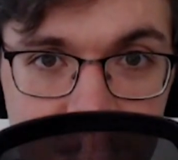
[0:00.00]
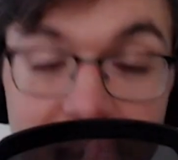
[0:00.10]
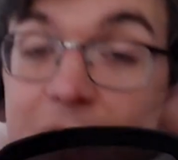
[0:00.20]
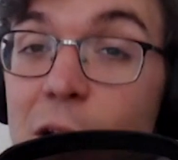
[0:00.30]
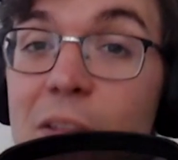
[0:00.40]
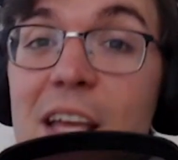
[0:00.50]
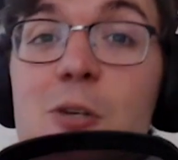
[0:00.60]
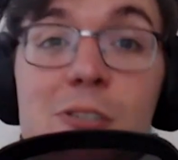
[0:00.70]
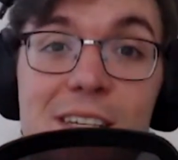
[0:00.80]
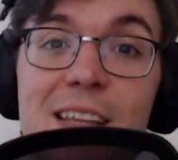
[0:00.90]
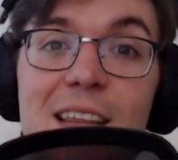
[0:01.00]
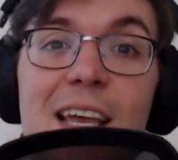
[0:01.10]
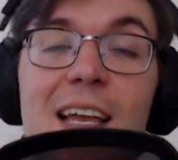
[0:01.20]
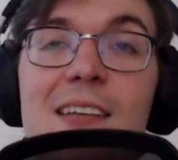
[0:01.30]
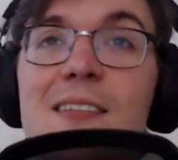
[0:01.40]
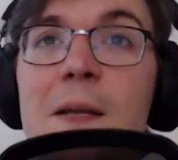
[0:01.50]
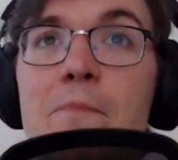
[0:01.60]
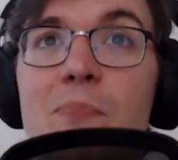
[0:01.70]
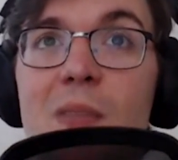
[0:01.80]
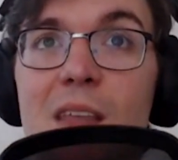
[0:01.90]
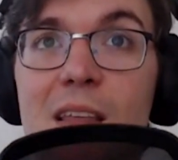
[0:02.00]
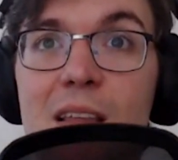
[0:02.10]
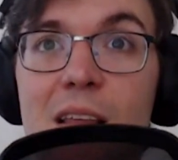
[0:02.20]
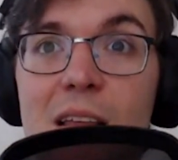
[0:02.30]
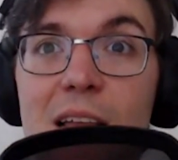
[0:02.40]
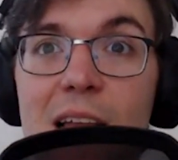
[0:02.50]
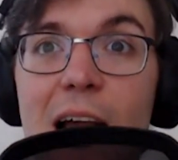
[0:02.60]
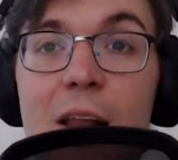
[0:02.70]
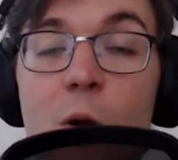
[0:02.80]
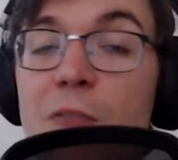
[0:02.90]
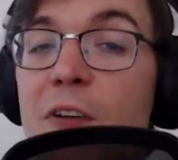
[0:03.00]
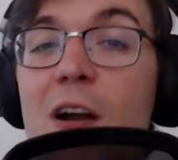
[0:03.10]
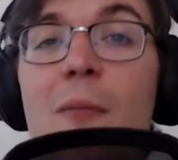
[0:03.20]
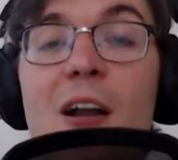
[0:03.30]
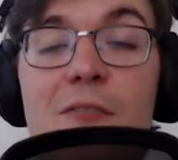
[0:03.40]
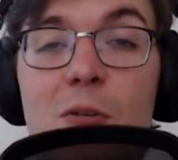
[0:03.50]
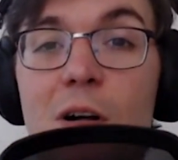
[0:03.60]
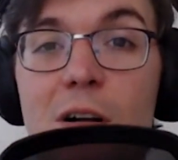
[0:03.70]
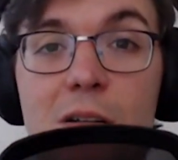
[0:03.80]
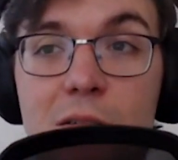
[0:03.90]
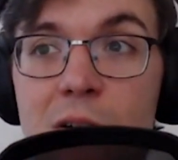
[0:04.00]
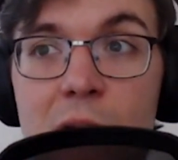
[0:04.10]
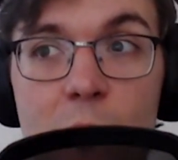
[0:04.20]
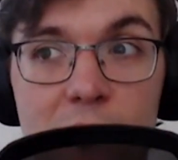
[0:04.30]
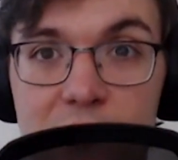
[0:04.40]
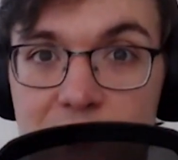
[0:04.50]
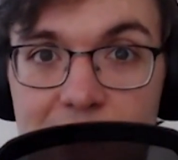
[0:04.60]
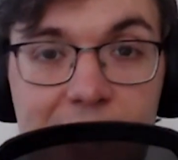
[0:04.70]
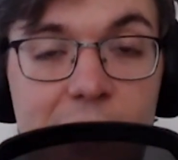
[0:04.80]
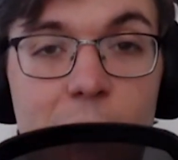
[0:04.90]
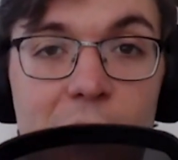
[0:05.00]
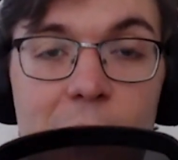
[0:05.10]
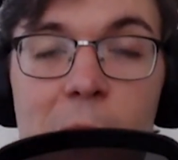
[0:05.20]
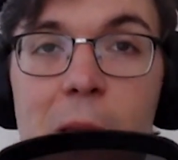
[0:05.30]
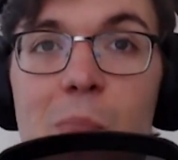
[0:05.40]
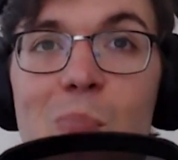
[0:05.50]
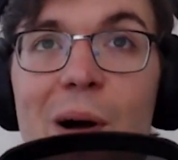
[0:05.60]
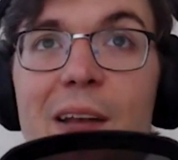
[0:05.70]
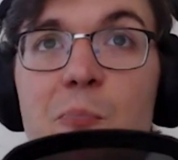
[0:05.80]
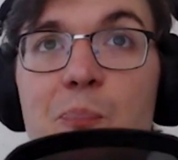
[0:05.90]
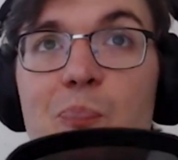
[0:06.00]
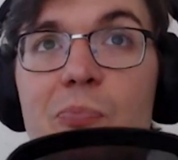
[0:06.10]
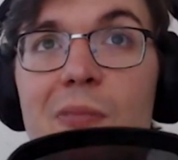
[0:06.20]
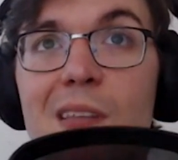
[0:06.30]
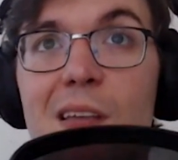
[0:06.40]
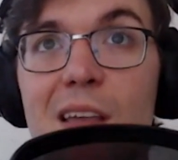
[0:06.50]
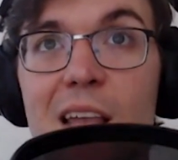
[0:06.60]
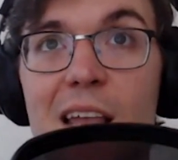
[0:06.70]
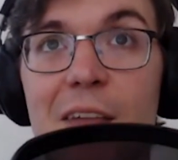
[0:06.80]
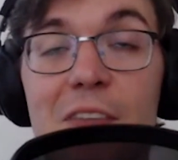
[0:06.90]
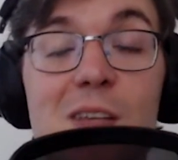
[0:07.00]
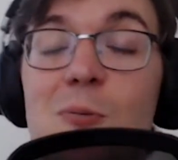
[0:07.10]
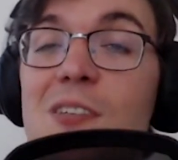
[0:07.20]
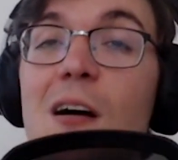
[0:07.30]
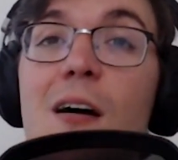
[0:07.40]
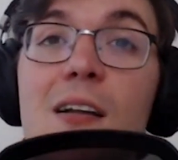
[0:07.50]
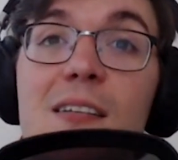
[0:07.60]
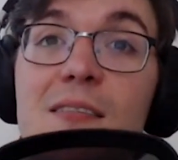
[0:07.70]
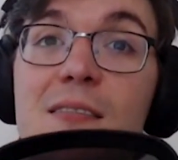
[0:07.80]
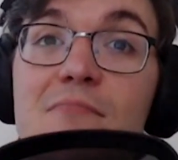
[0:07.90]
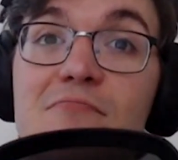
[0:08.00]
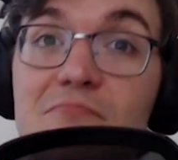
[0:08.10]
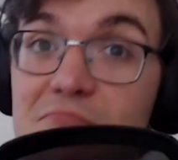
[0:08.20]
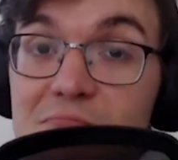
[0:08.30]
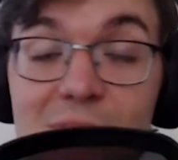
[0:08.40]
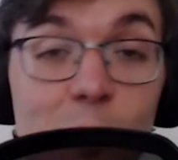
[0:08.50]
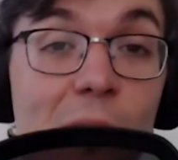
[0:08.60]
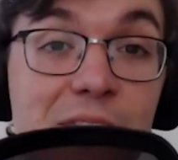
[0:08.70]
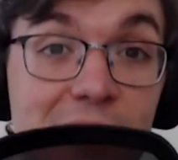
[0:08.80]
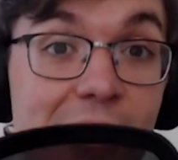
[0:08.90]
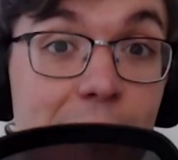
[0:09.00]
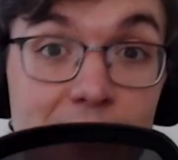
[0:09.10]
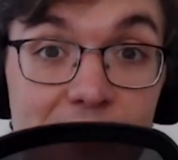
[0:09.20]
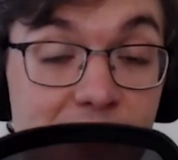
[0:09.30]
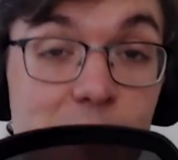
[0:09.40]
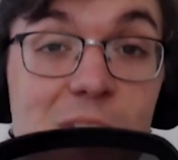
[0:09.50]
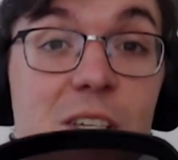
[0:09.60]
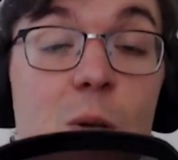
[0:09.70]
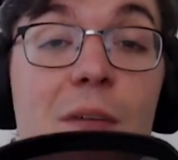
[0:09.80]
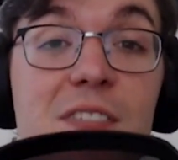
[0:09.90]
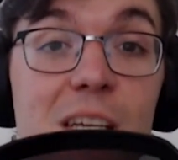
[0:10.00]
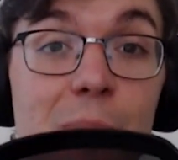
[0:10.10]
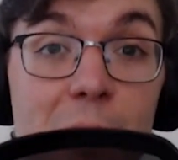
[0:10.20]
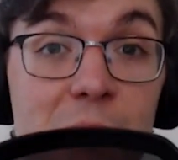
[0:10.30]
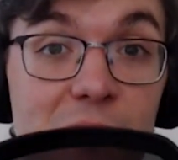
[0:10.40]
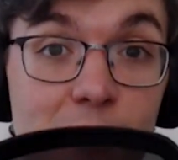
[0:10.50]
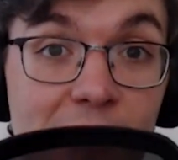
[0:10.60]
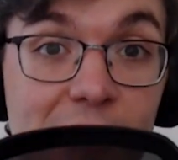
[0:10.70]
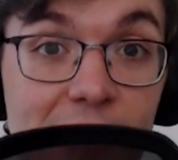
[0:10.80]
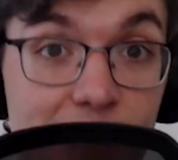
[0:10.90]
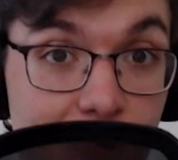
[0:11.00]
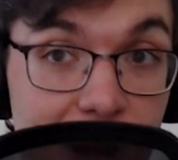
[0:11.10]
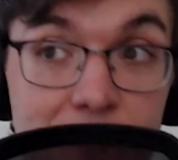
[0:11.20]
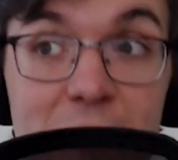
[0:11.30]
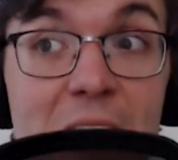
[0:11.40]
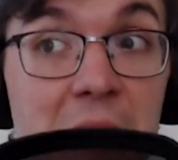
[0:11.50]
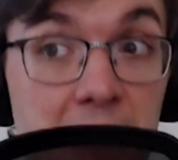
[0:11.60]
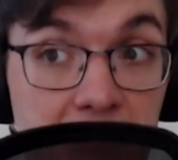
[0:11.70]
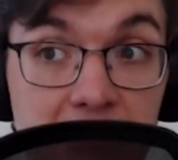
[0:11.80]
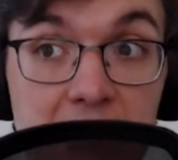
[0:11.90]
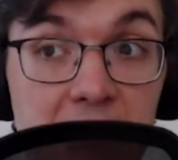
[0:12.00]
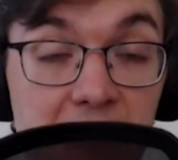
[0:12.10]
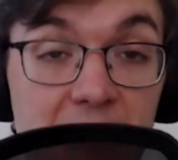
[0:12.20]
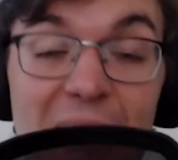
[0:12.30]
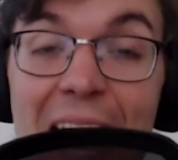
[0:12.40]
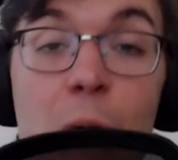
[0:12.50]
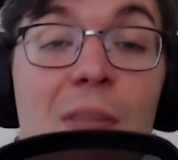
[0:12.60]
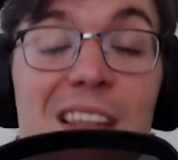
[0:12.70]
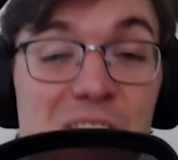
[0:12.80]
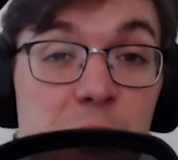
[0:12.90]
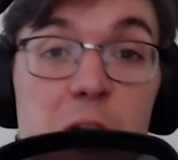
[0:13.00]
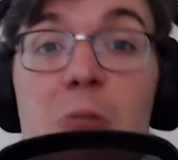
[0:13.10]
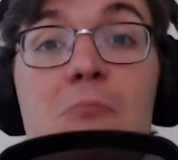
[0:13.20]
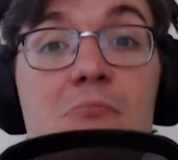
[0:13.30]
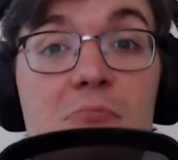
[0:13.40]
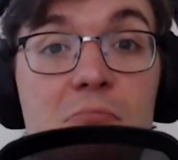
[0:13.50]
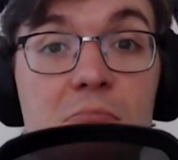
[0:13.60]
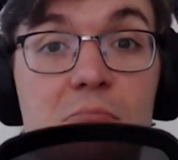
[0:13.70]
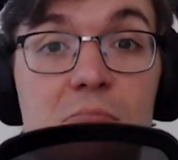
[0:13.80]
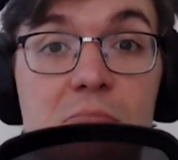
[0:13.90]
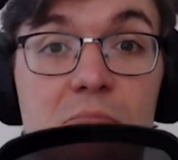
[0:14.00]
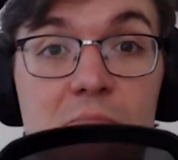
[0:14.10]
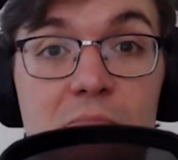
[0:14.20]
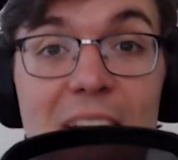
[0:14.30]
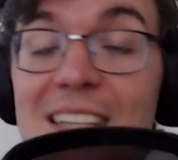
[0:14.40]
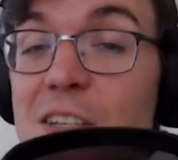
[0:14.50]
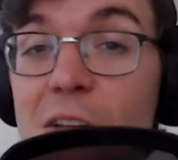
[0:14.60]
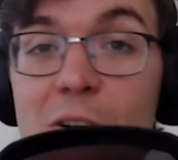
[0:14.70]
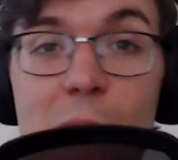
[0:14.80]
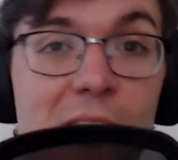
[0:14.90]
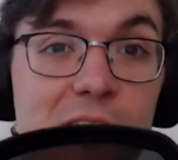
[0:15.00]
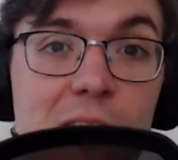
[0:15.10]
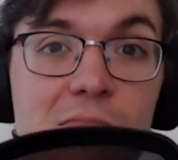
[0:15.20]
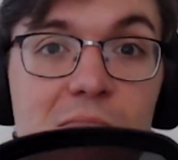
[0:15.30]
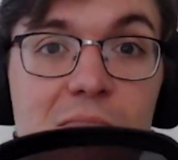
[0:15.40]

And you know, the interesting thing is, I know a fair amount of you hardcores gladly will, but if this was on UFC, if this was a UFC pay-per-view headliner, right? How would this do? That's another question.